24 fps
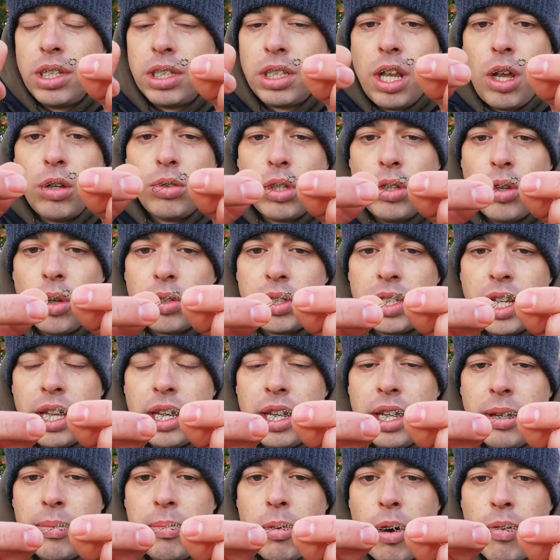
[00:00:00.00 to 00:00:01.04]
There's loads of knots
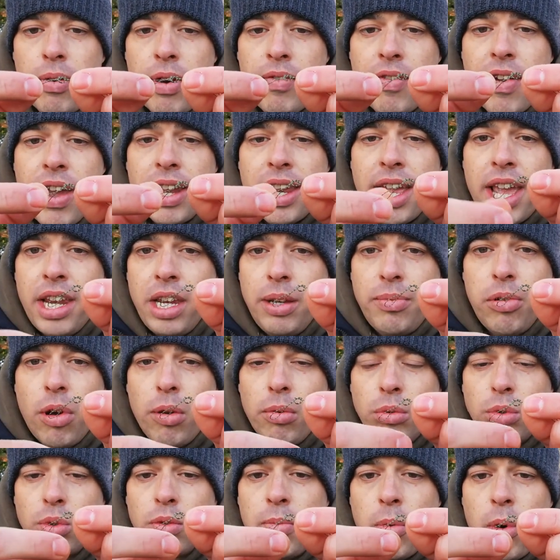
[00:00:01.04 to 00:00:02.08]
out there, but I've never had any
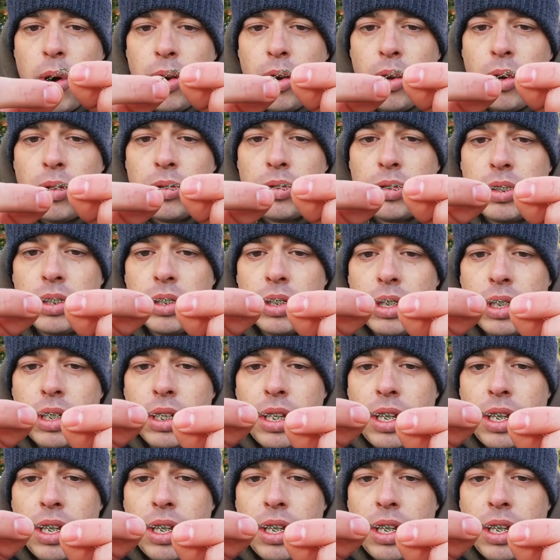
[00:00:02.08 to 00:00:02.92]
problems with my knots.